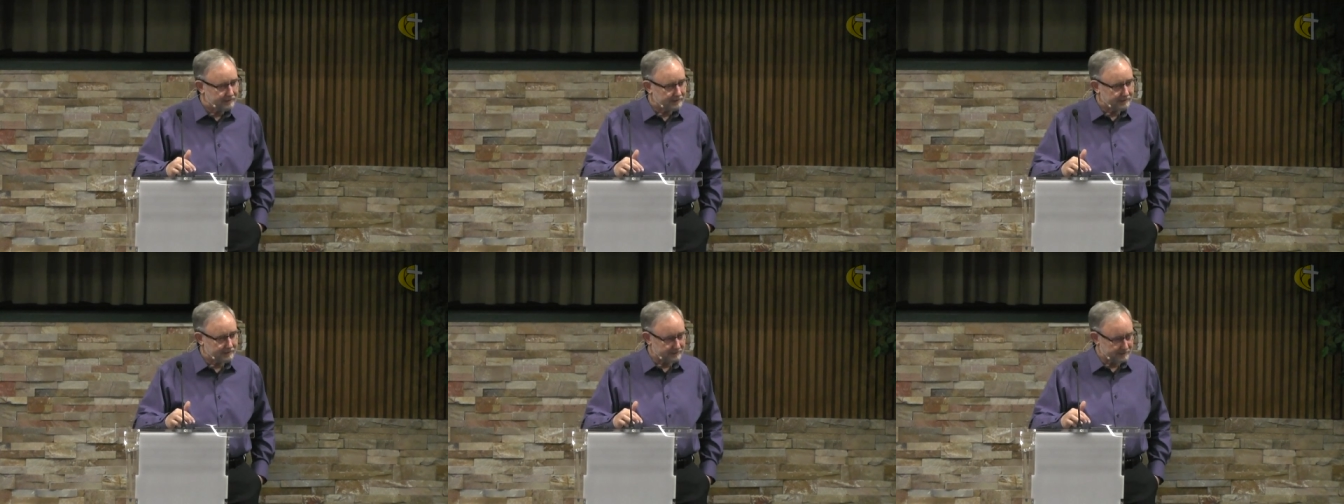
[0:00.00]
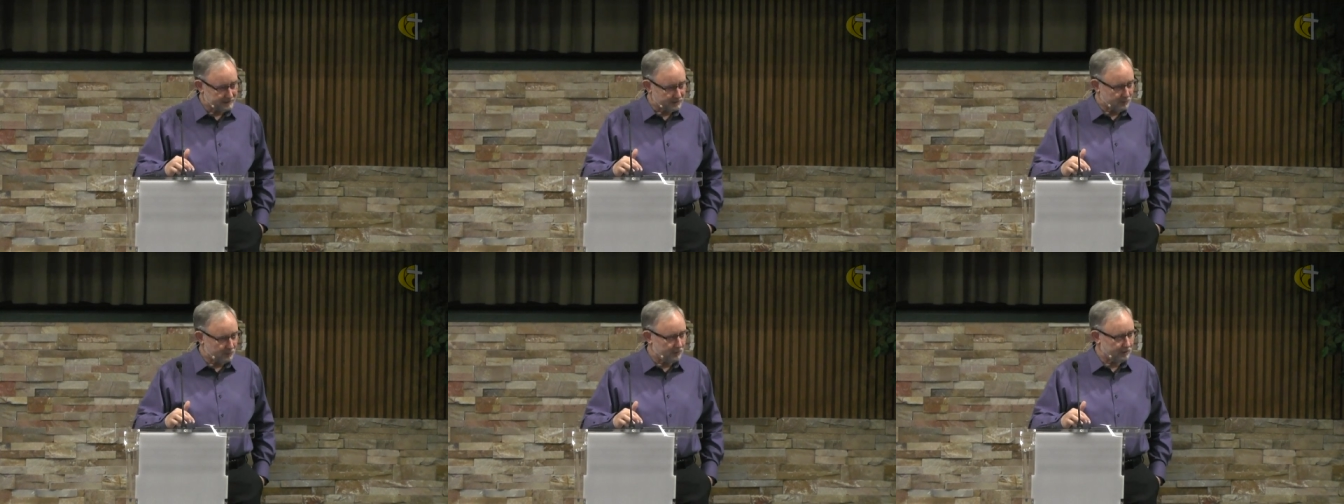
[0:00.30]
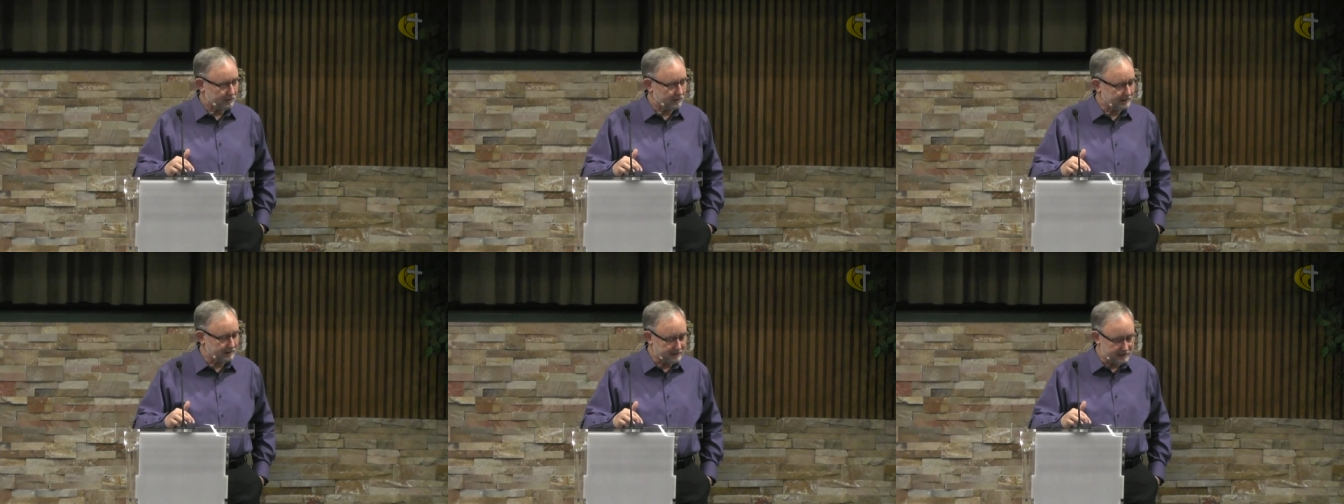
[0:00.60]
and they
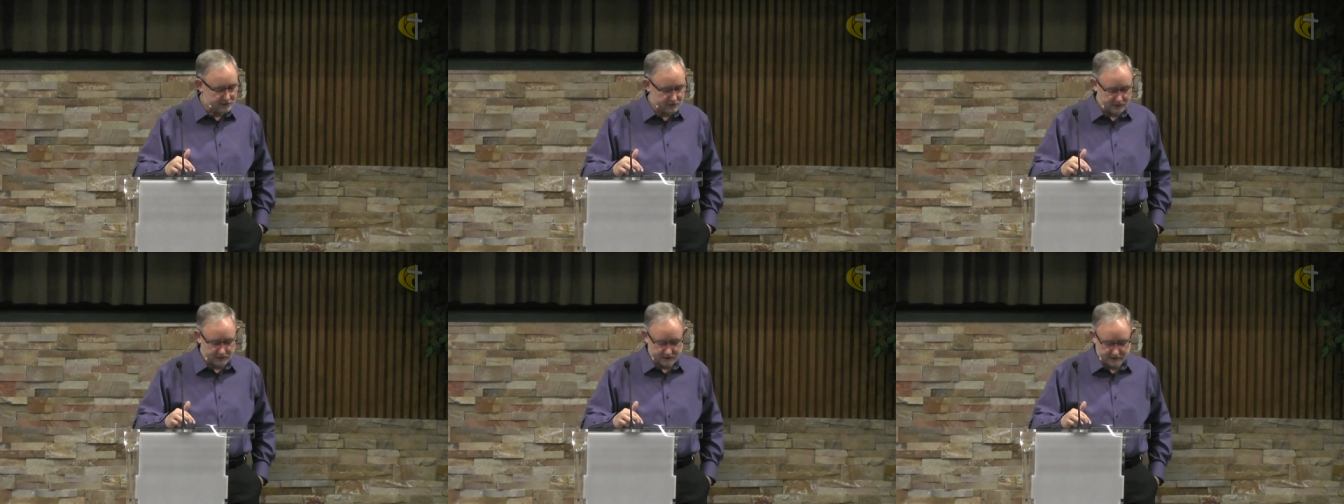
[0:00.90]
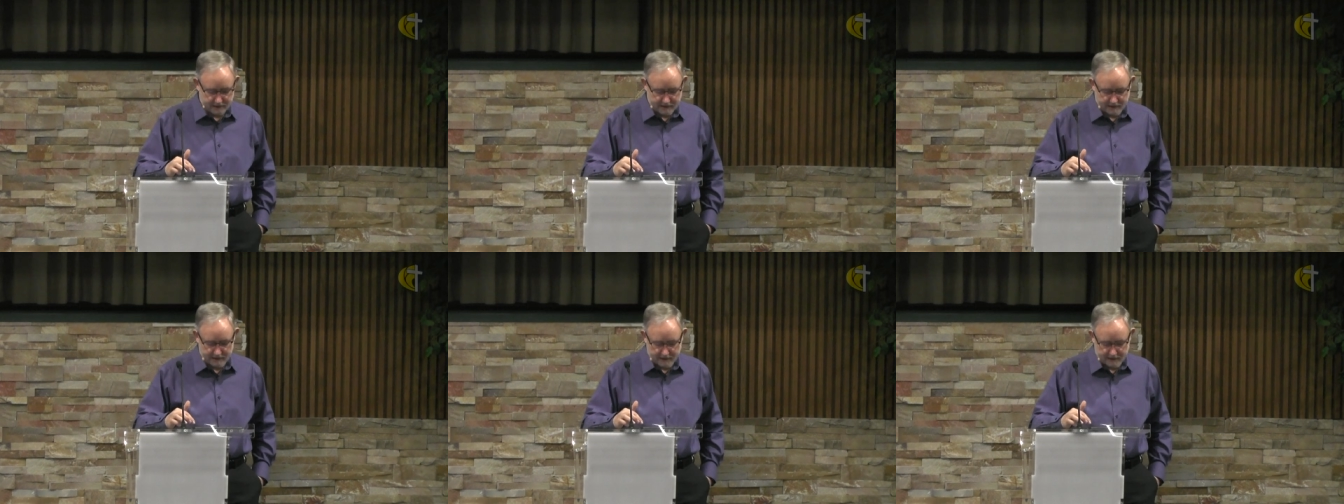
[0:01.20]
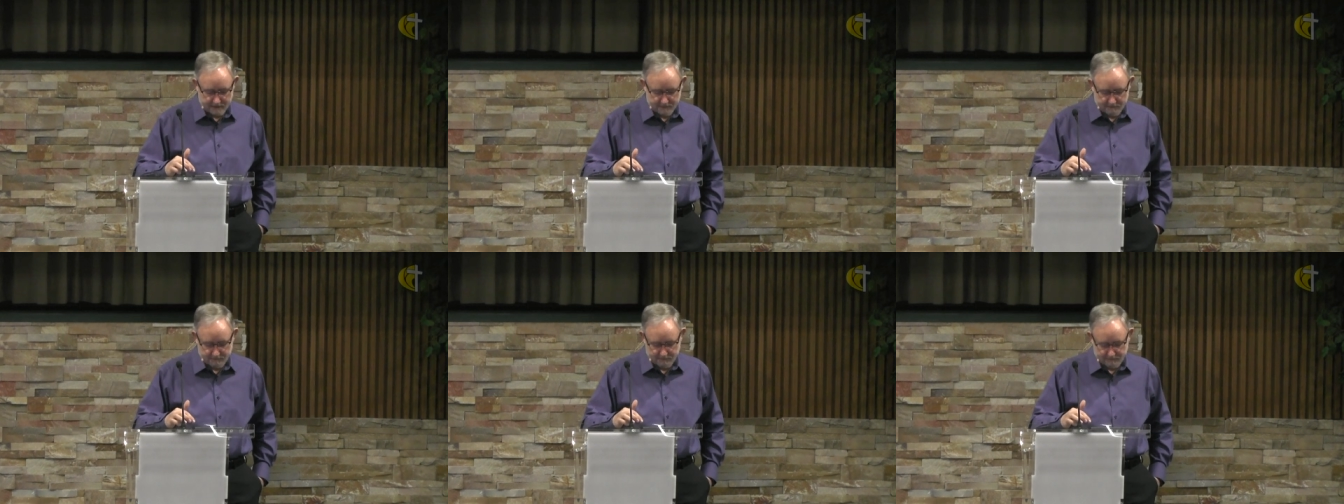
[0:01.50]
swore allegiance to
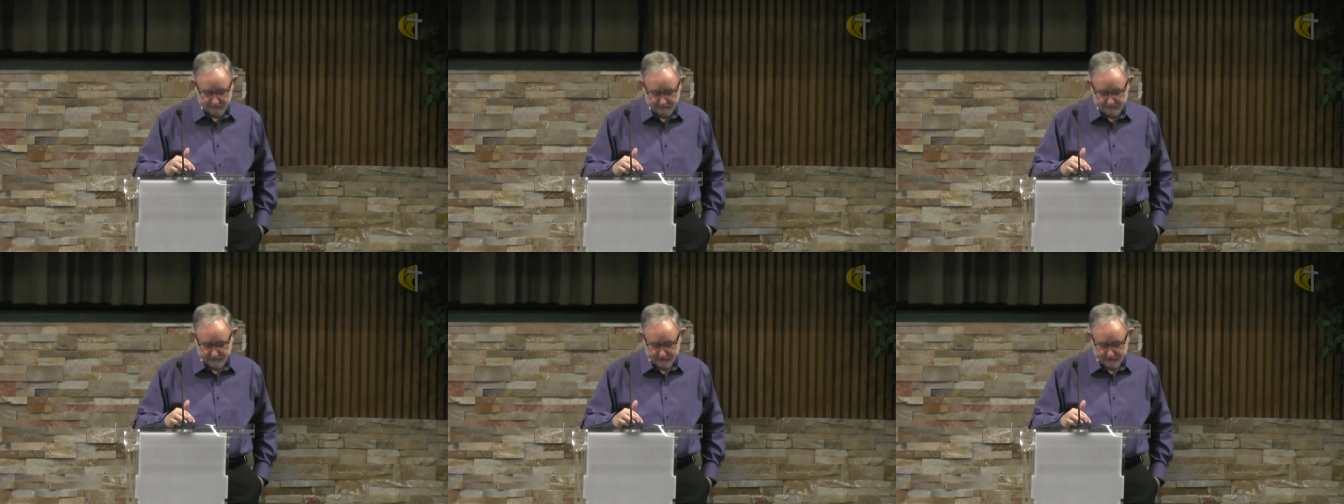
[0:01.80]
him.